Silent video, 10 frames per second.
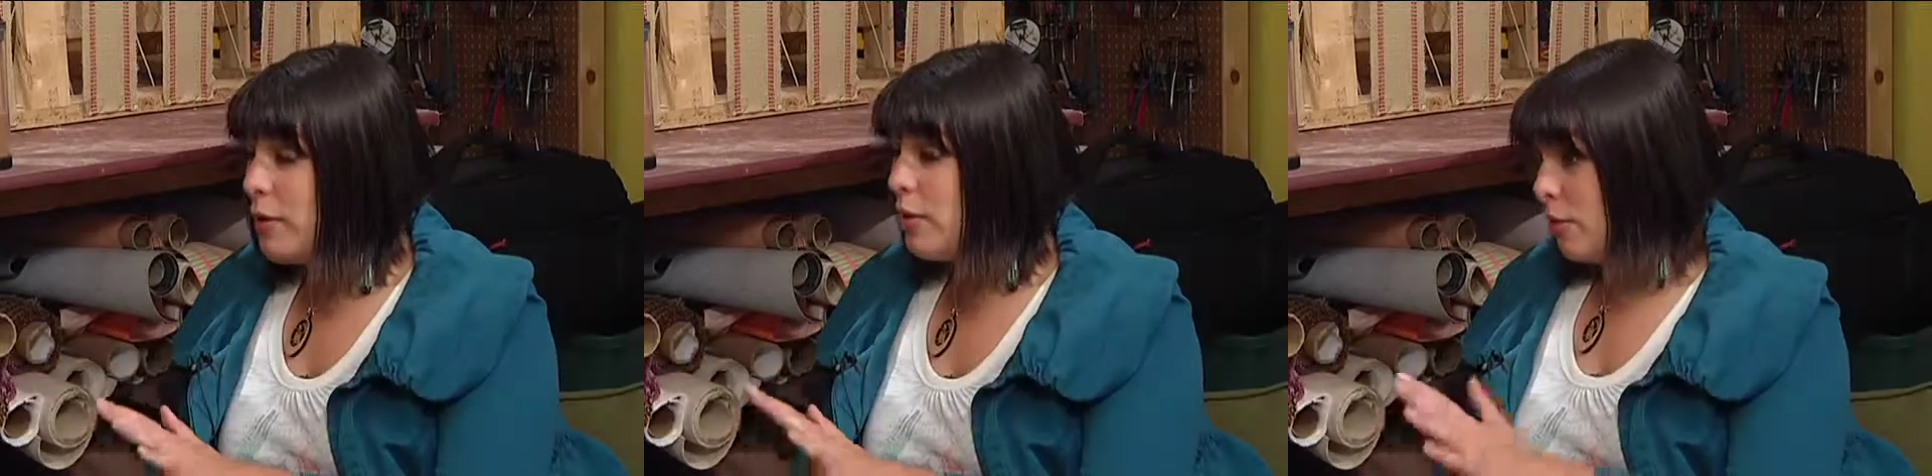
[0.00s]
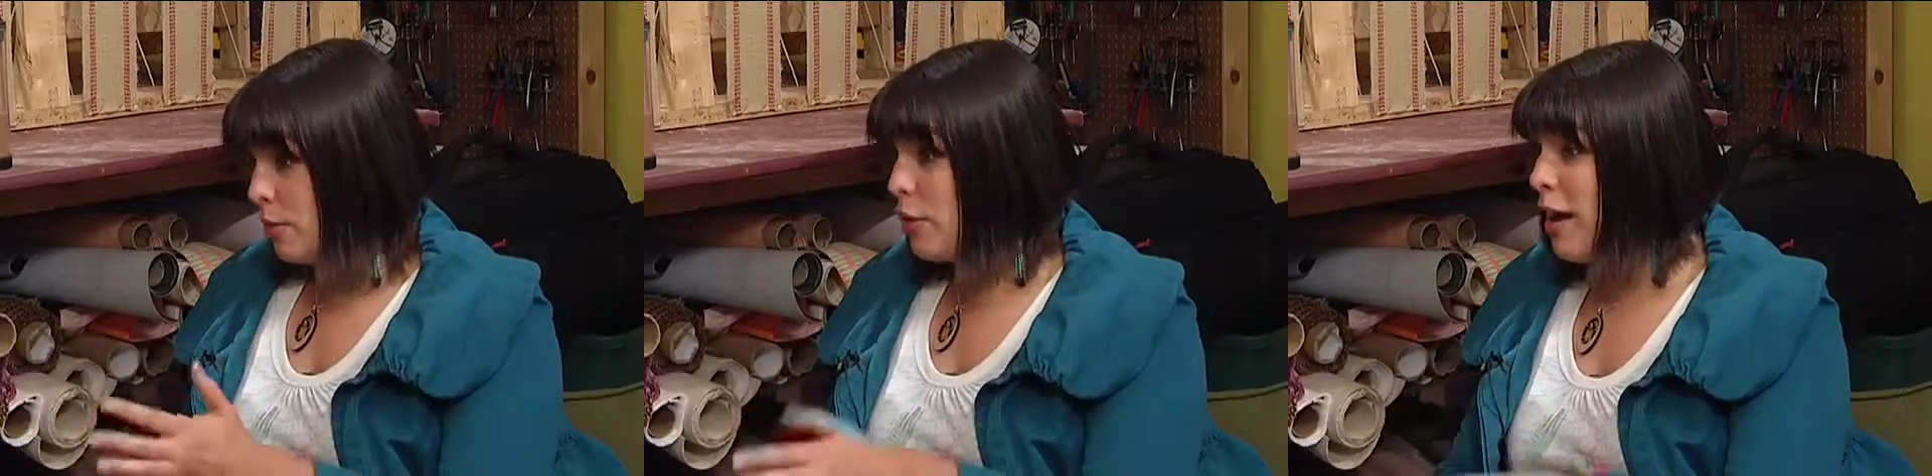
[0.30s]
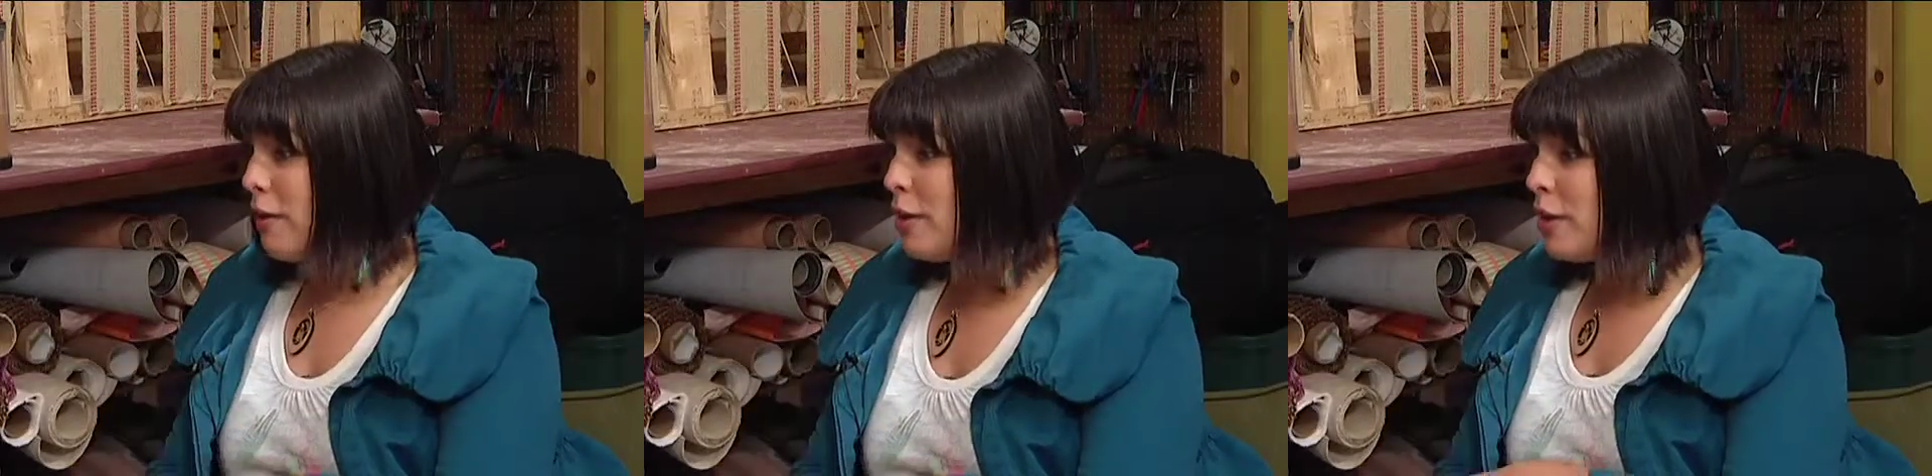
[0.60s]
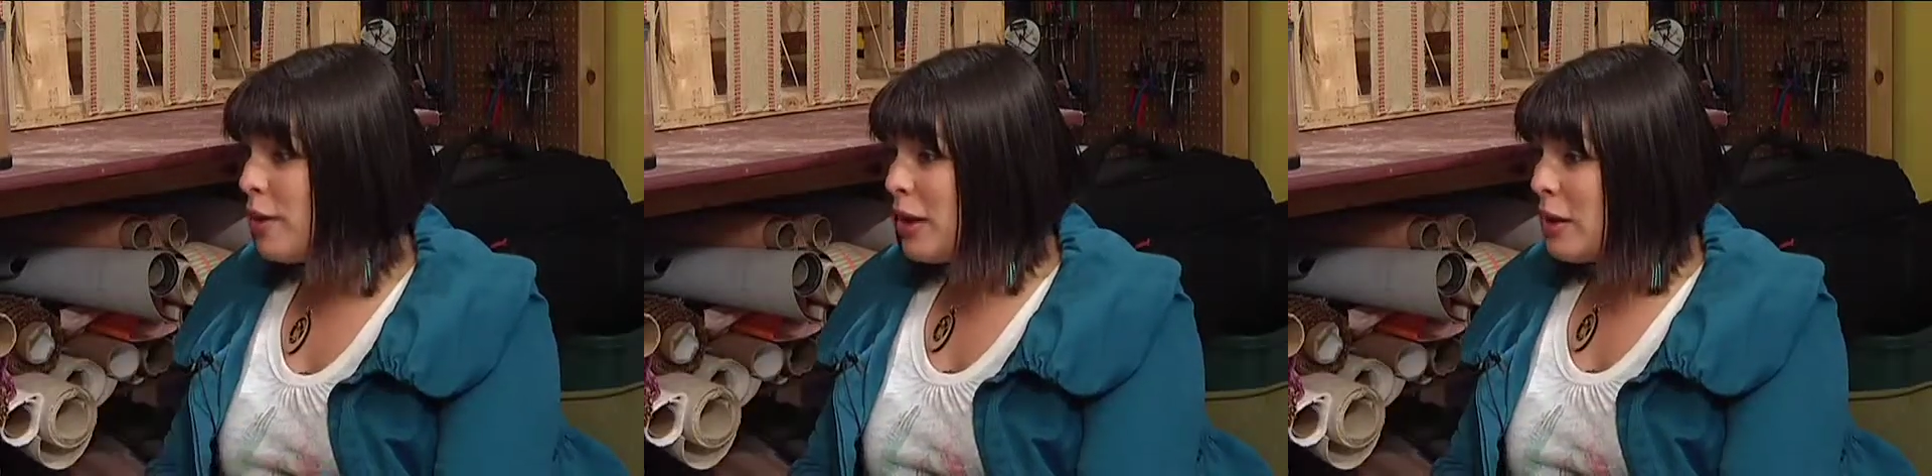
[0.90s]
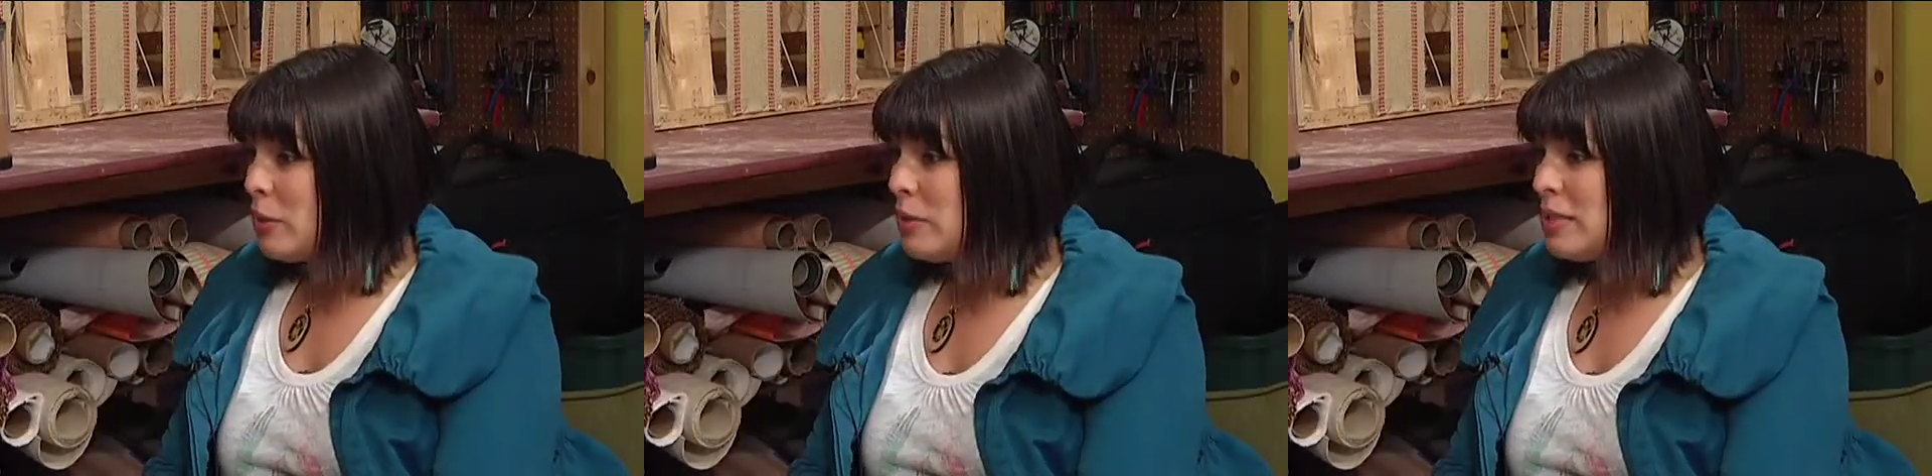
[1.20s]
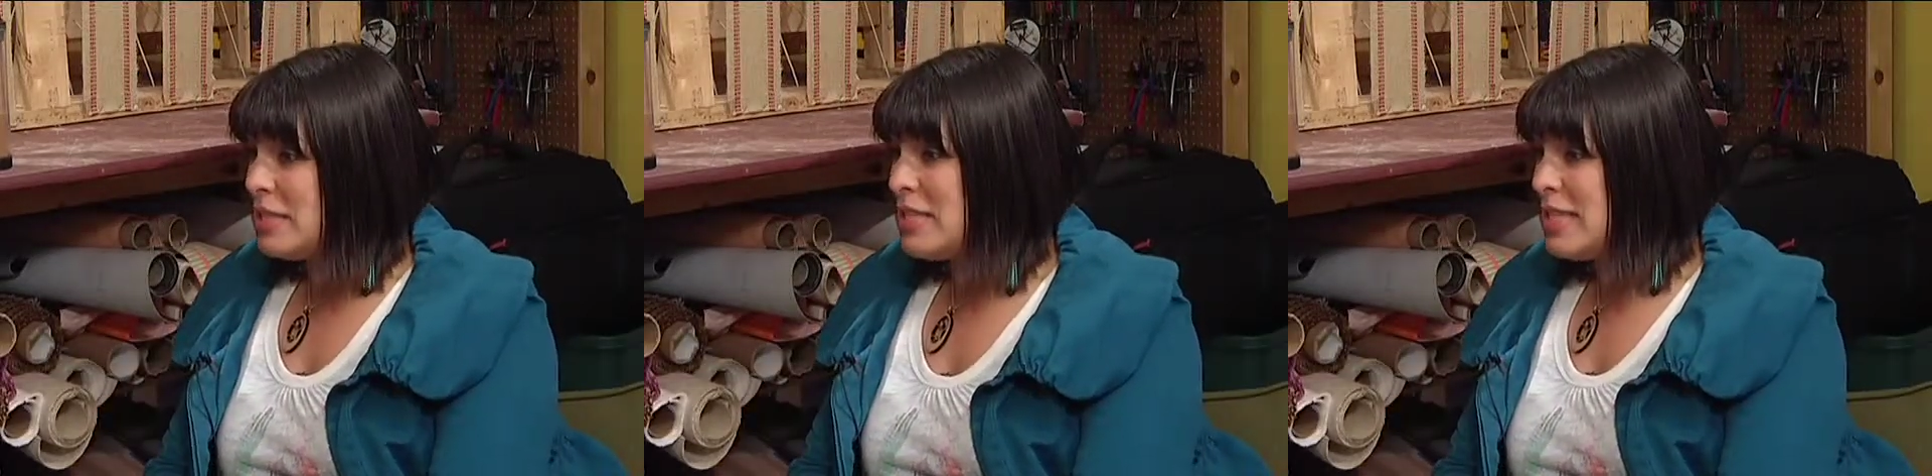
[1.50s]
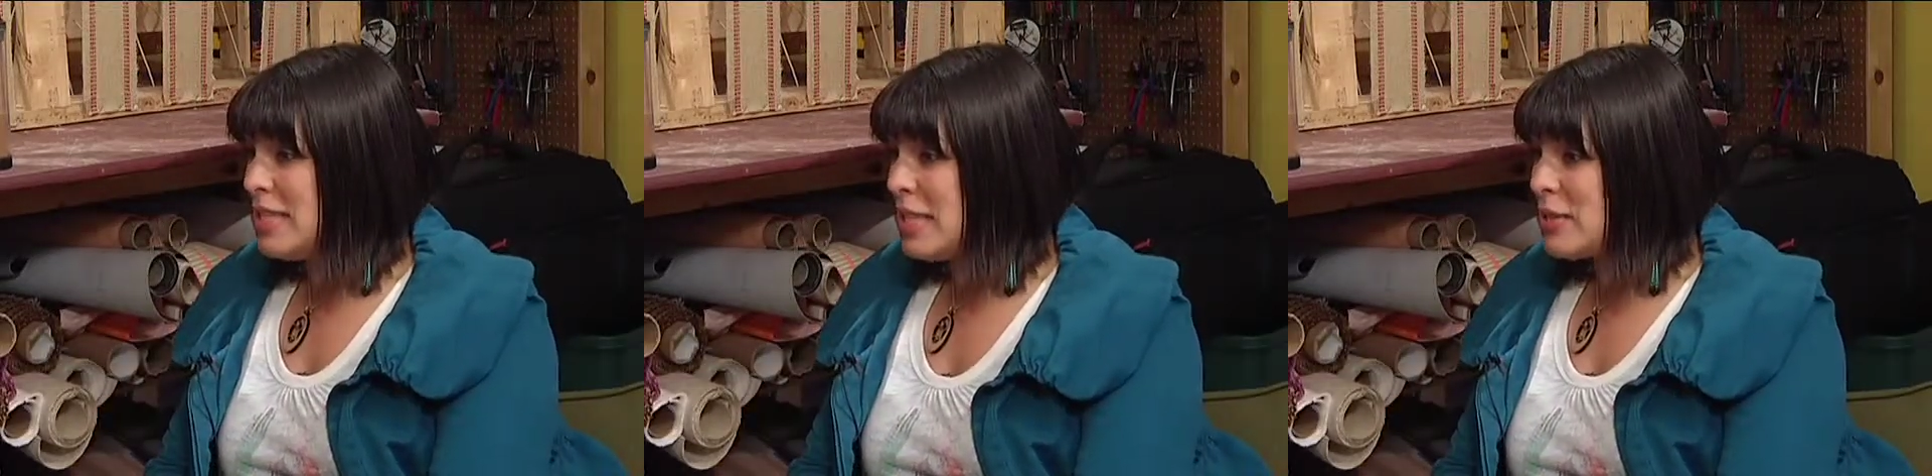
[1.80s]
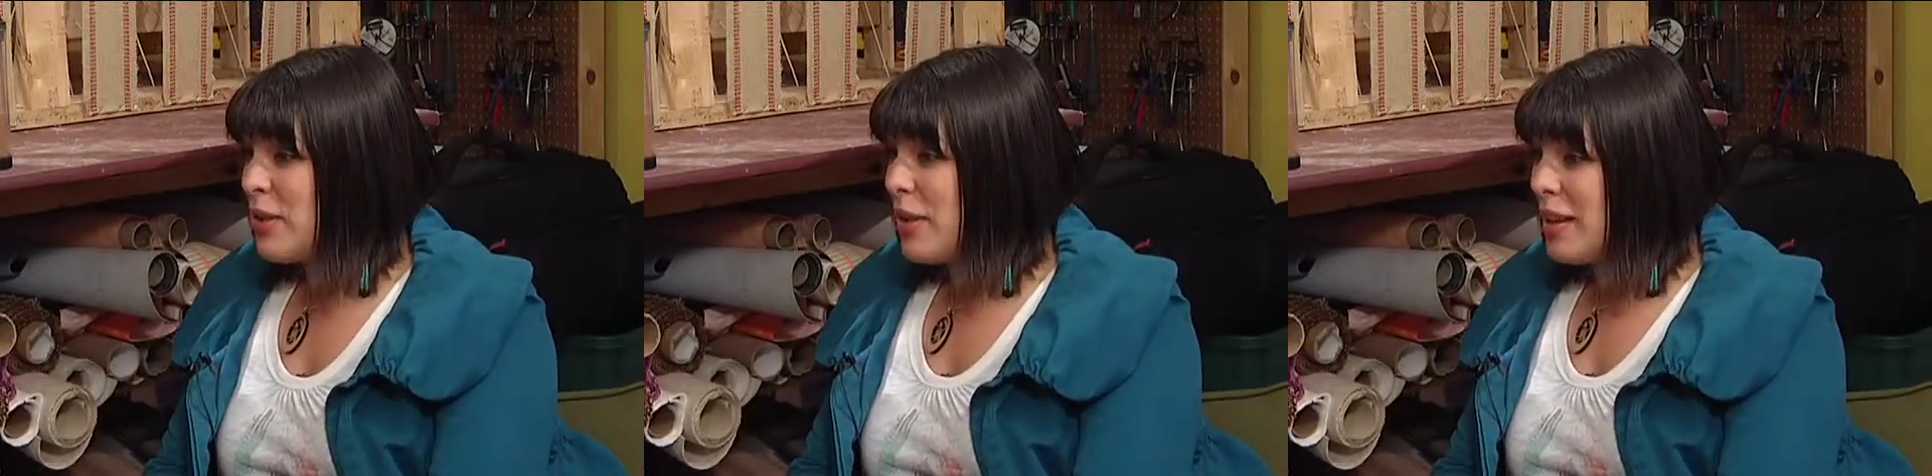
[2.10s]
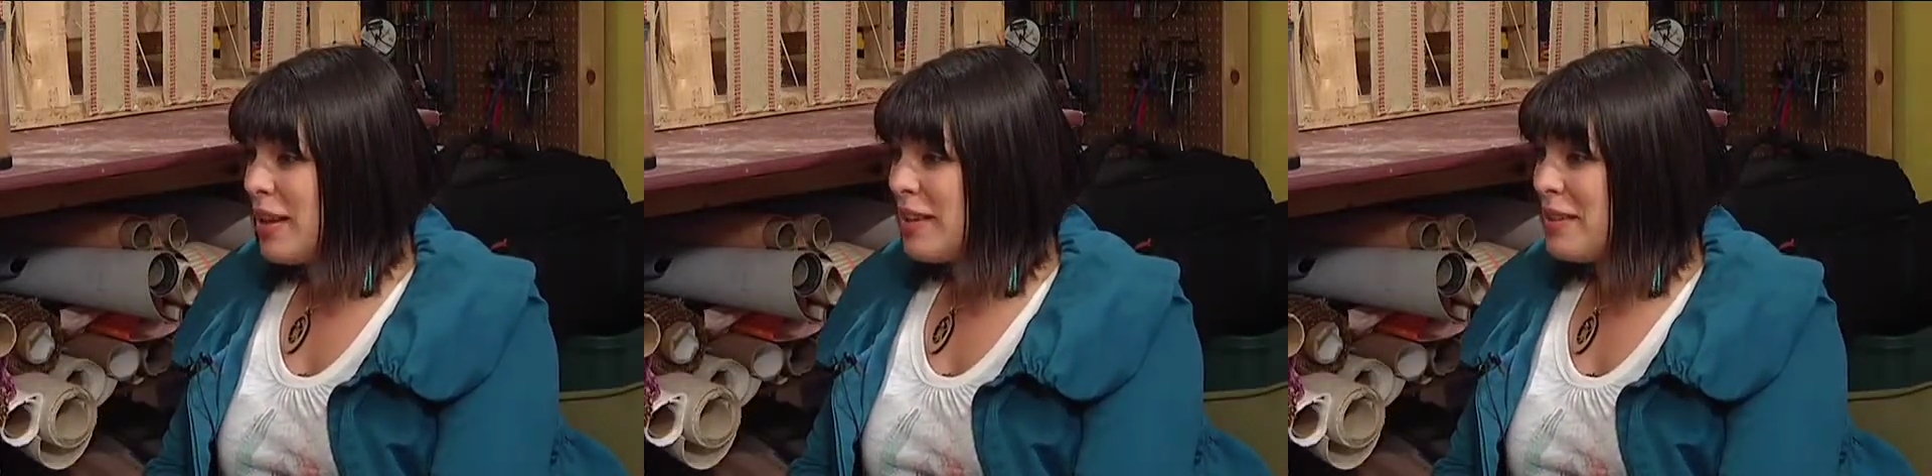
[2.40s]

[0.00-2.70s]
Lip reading: and you'll have real statistics on